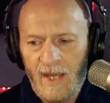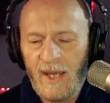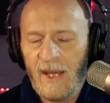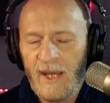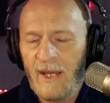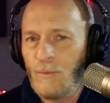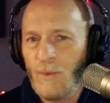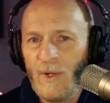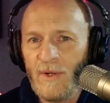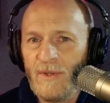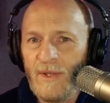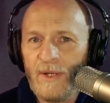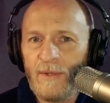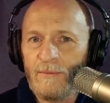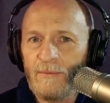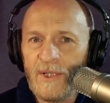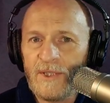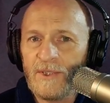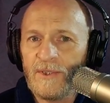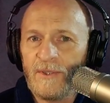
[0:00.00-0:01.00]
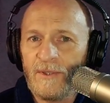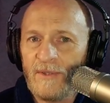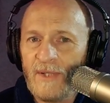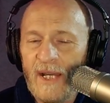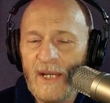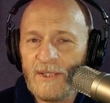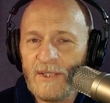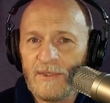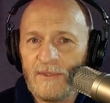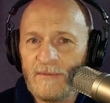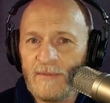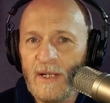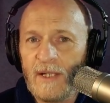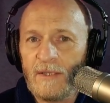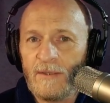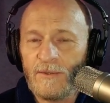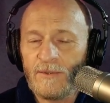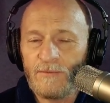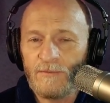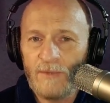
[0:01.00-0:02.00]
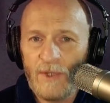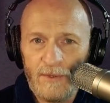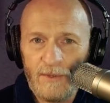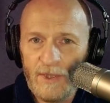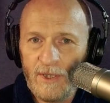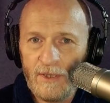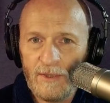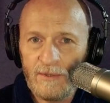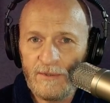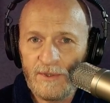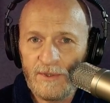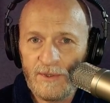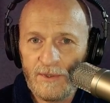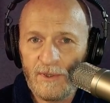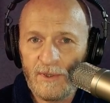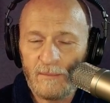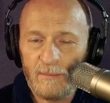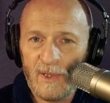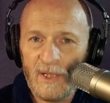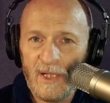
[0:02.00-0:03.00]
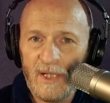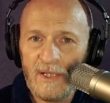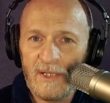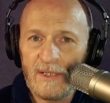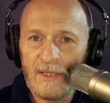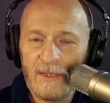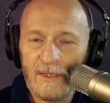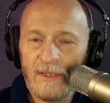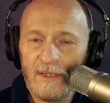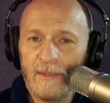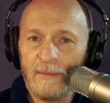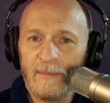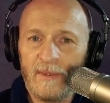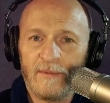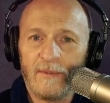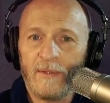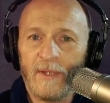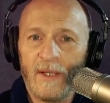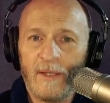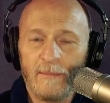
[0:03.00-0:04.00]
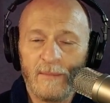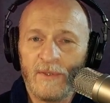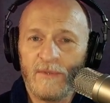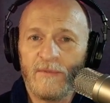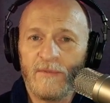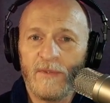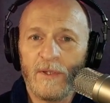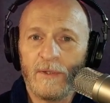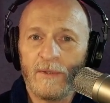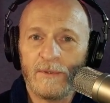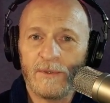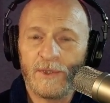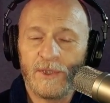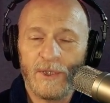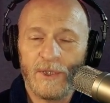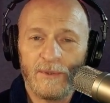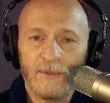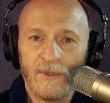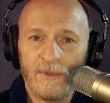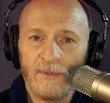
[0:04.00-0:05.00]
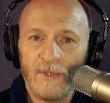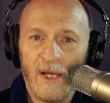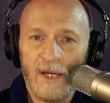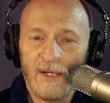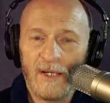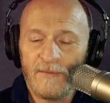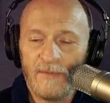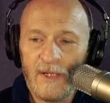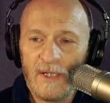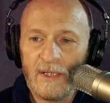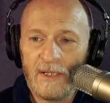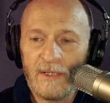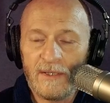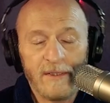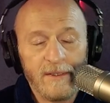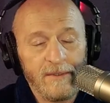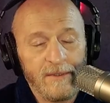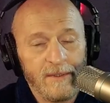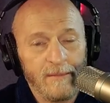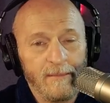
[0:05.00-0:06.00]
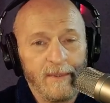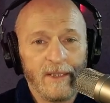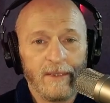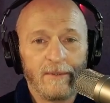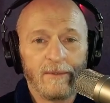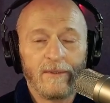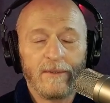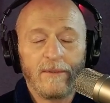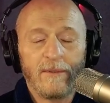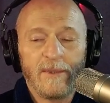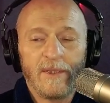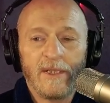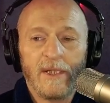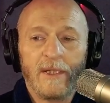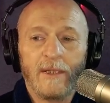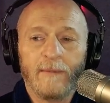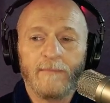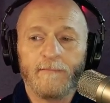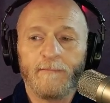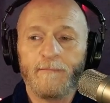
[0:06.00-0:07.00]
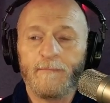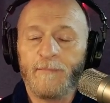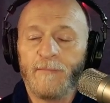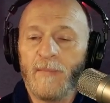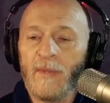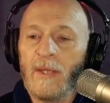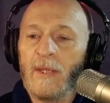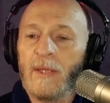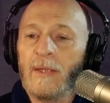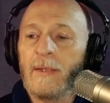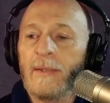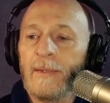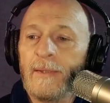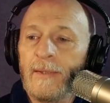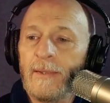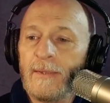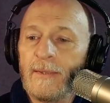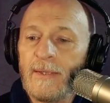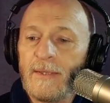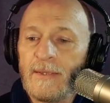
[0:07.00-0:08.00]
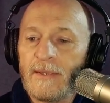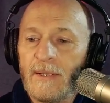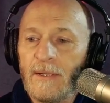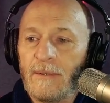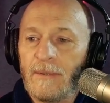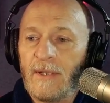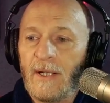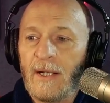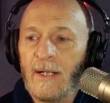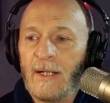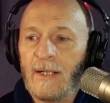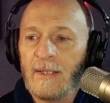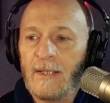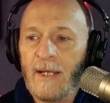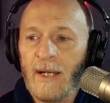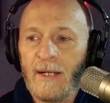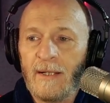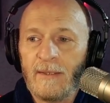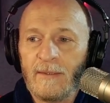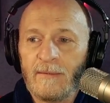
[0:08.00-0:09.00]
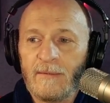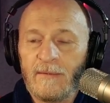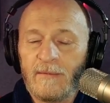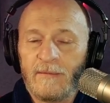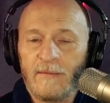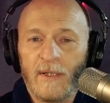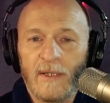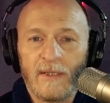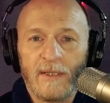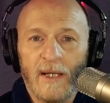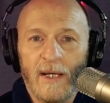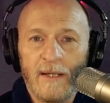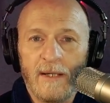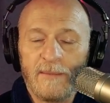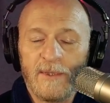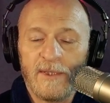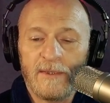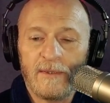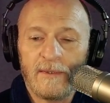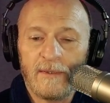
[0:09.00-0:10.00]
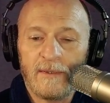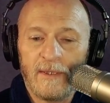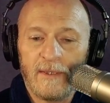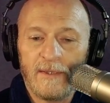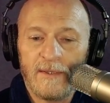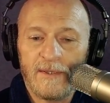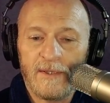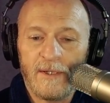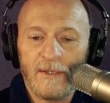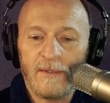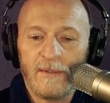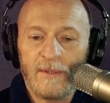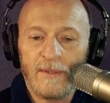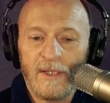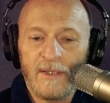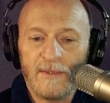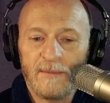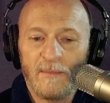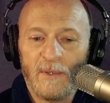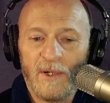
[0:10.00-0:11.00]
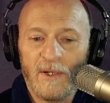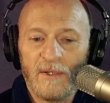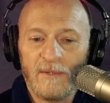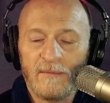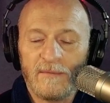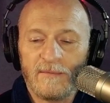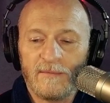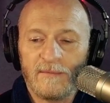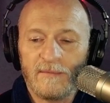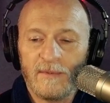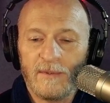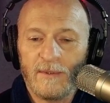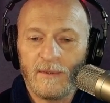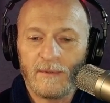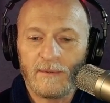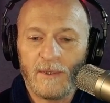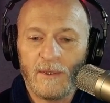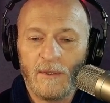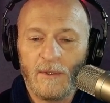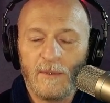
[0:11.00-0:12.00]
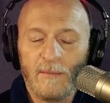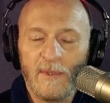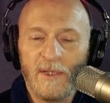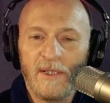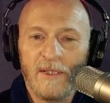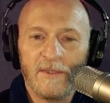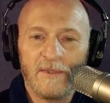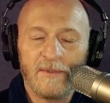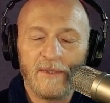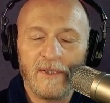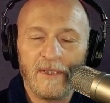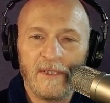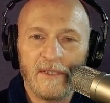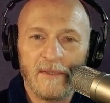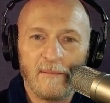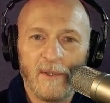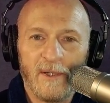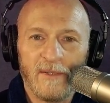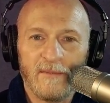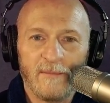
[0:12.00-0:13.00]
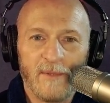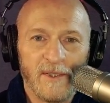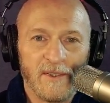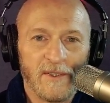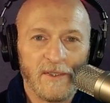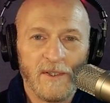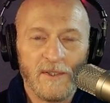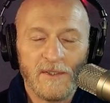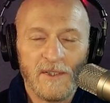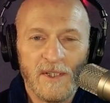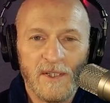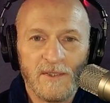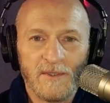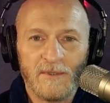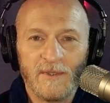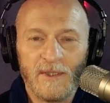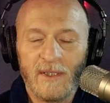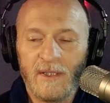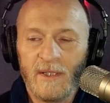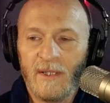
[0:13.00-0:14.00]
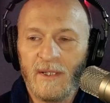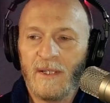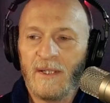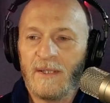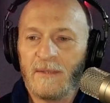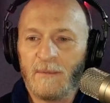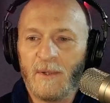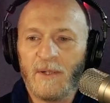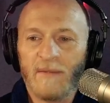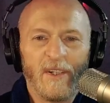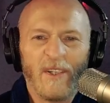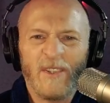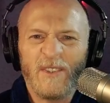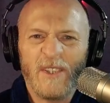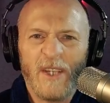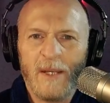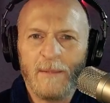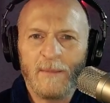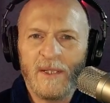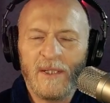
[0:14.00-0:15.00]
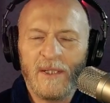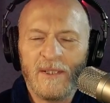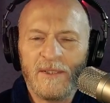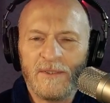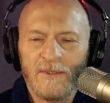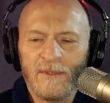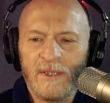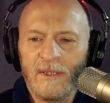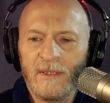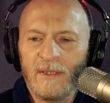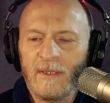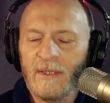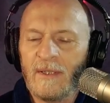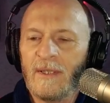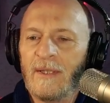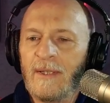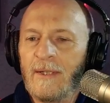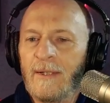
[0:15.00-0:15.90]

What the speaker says: and where the original National Finals rodeos took place before they moved the whole show to Las Vegas. It used to be in Oklahoma City. So, yeah, fun times. So he's part of Oklahoma history. He's part of martial arts history. He's part of entertainment history.